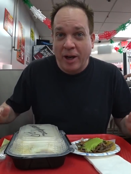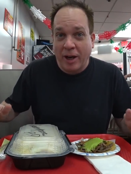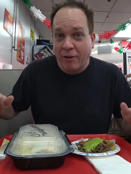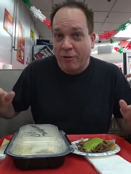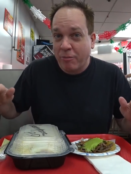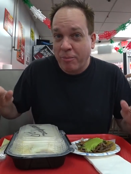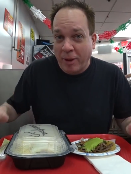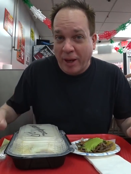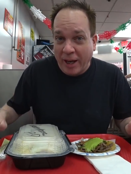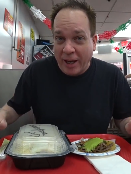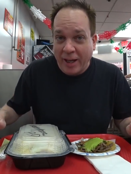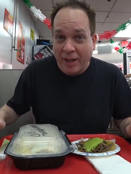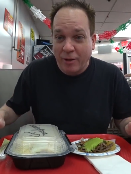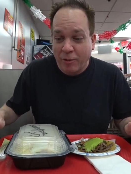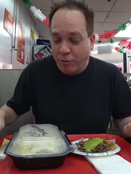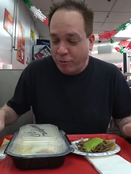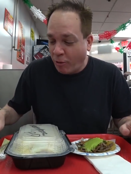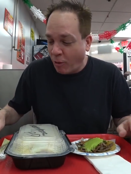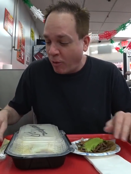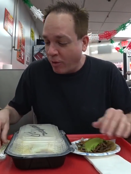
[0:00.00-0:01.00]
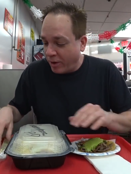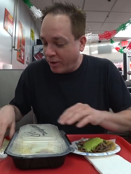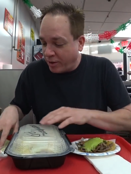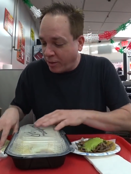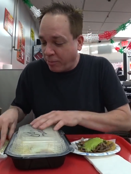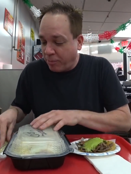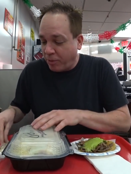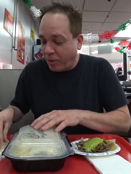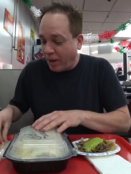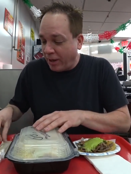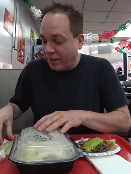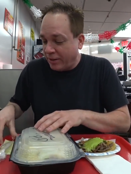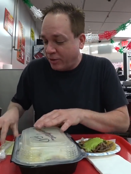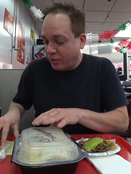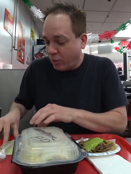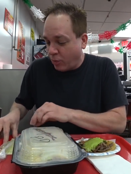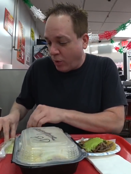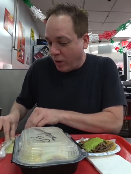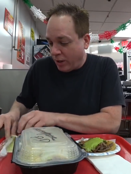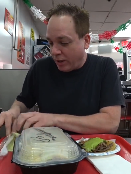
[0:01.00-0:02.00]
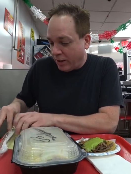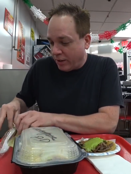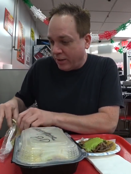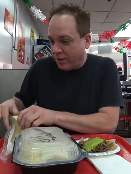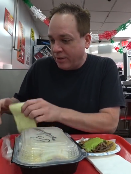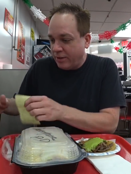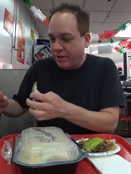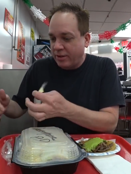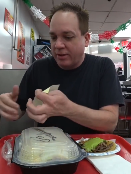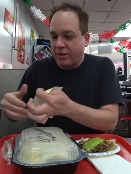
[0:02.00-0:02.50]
I've paid for it. The price was